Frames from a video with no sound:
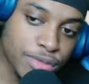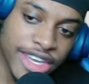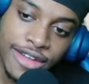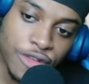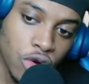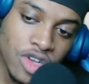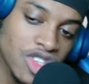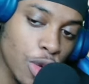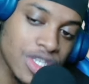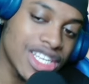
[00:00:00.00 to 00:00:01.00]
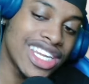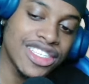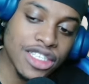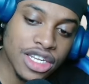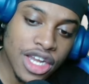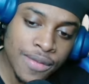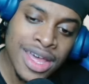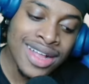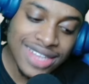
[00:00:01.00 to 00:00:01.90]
but of course no one's gonna listen to them.